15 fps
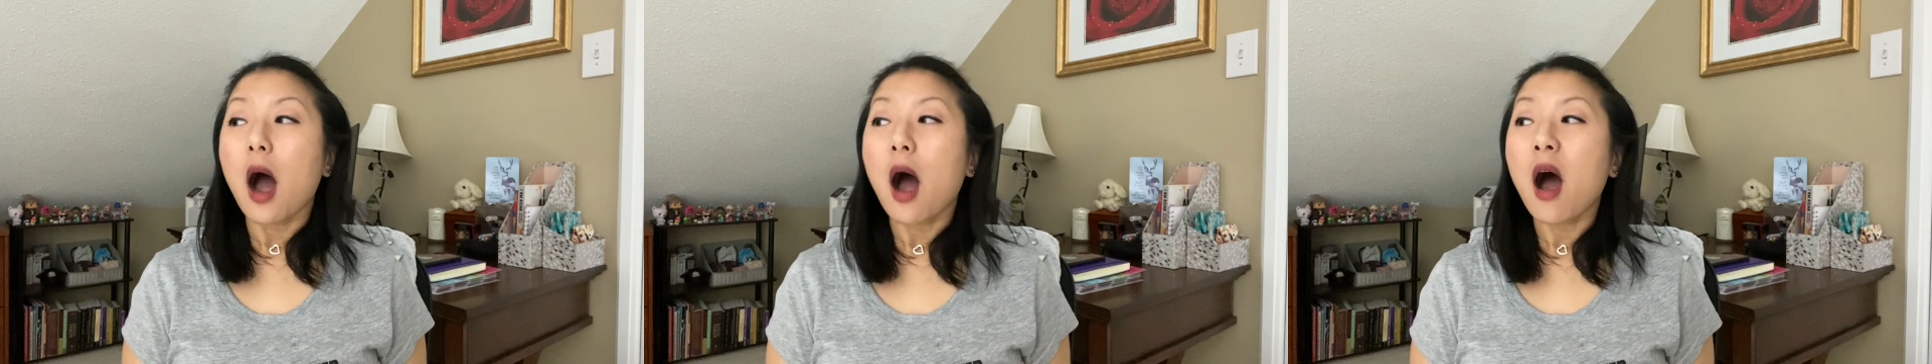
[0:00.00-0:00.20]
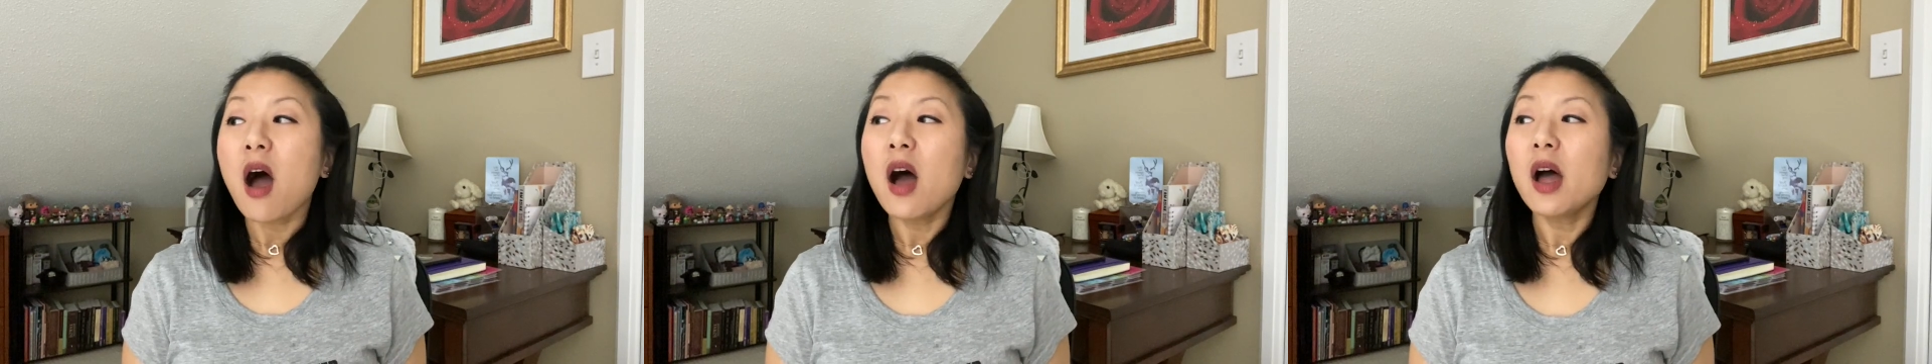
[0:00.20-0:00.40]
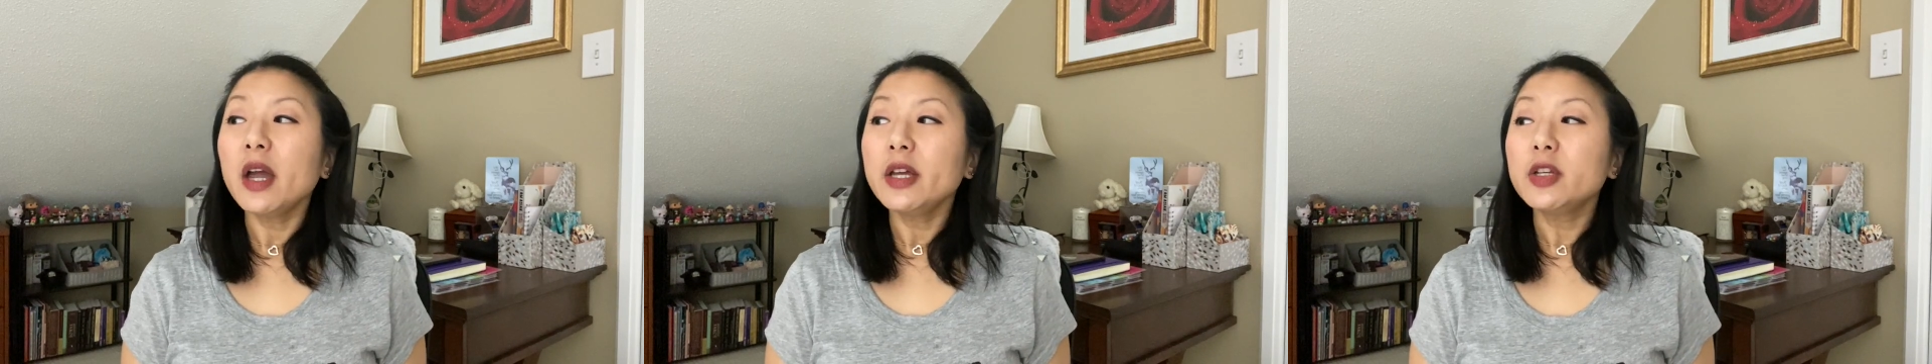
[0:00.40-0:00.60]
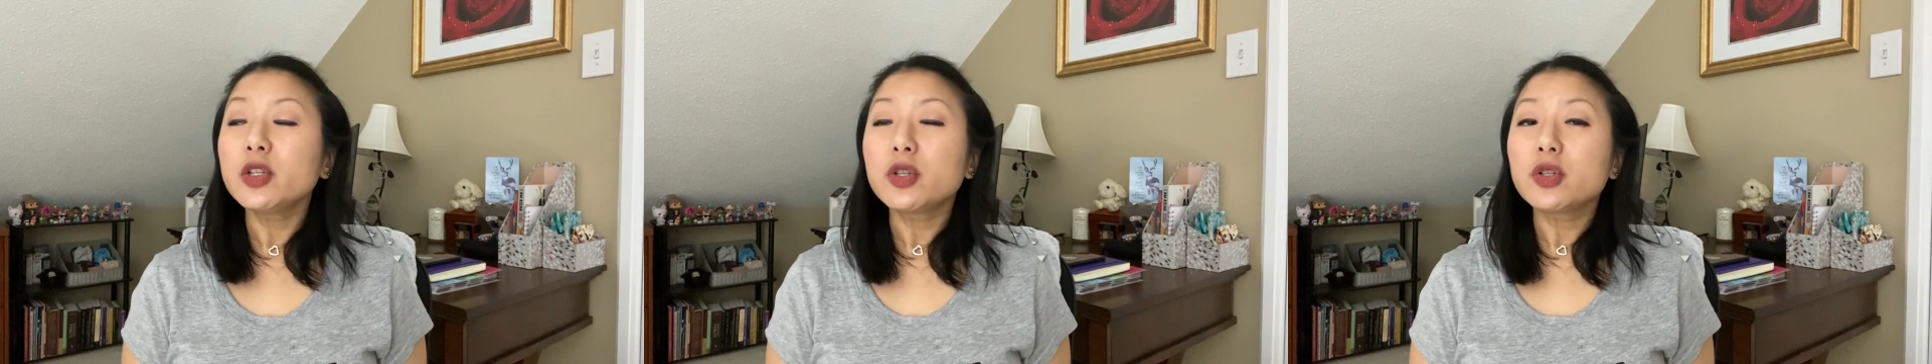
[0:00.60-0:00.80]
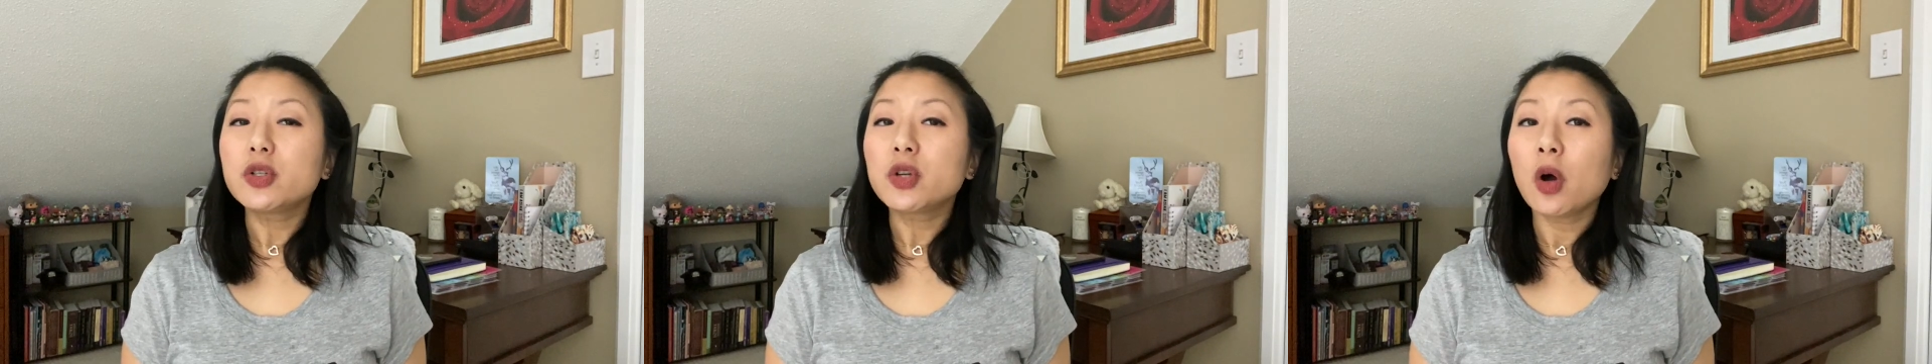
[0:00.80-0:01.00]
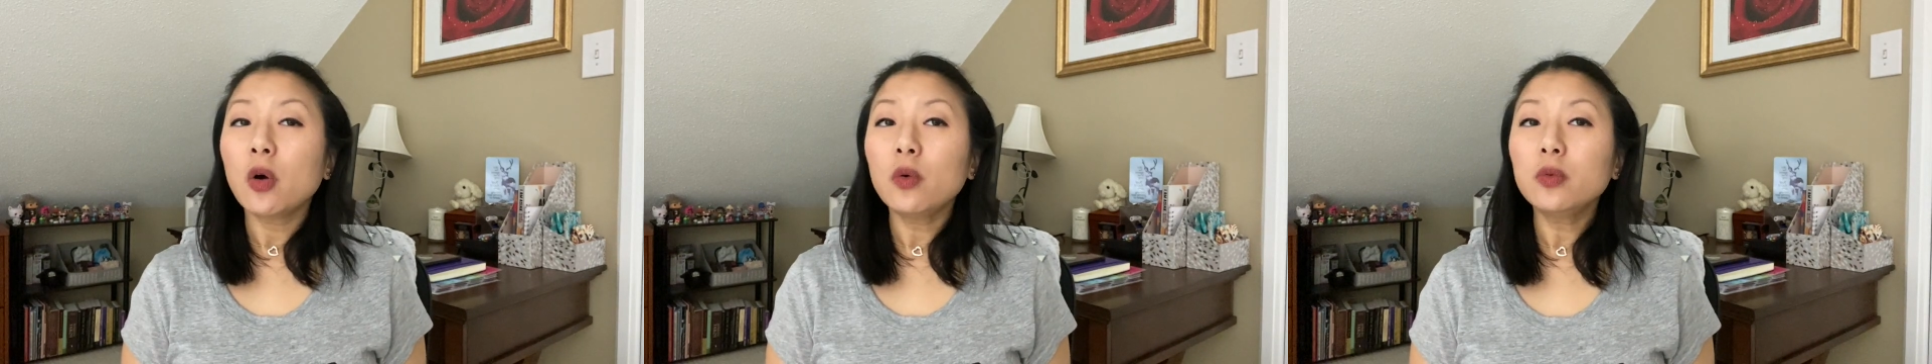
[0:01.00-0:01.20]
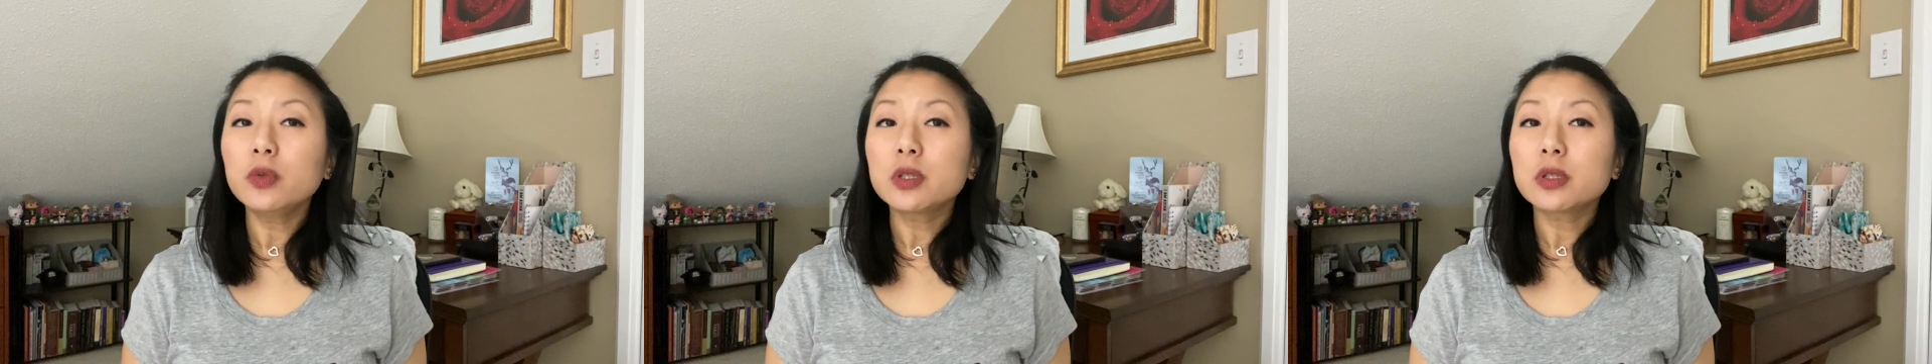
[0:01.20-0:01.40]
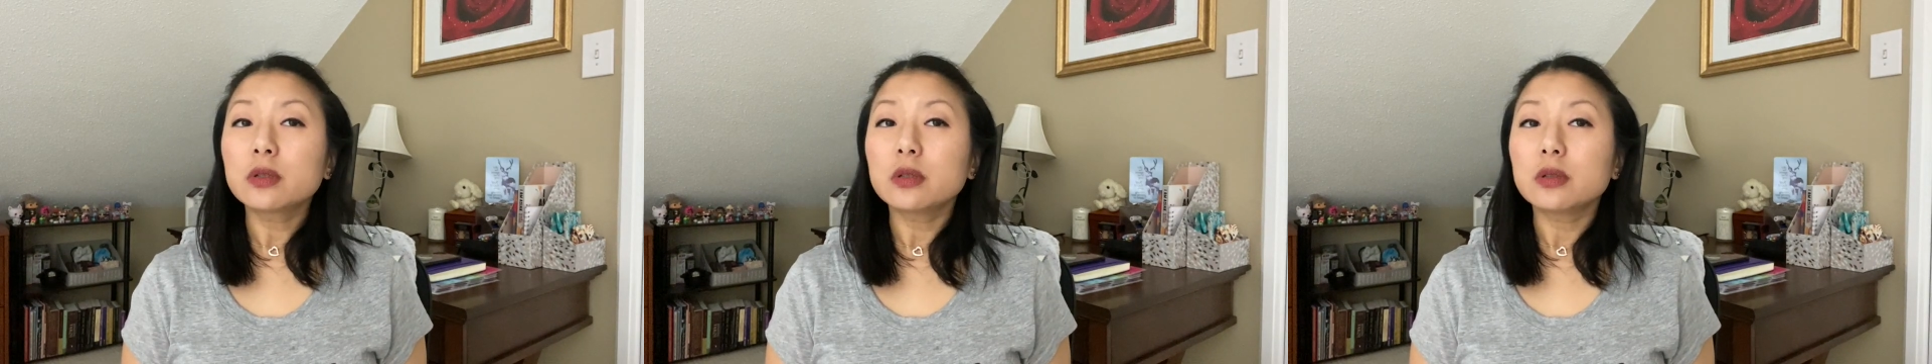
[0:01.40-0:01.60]
I
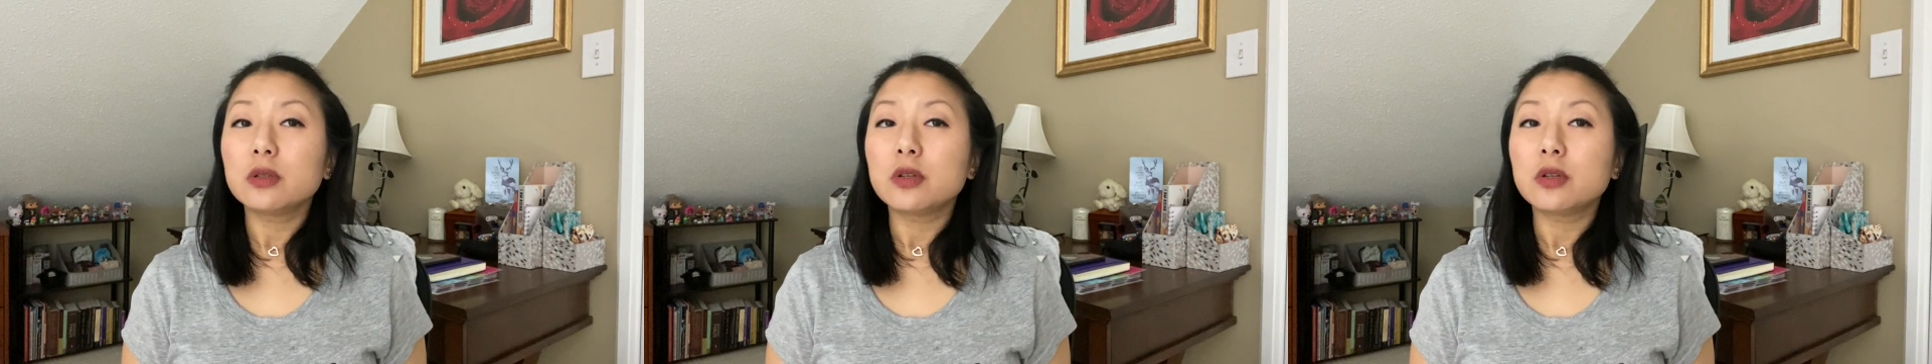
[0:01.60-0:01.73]
don't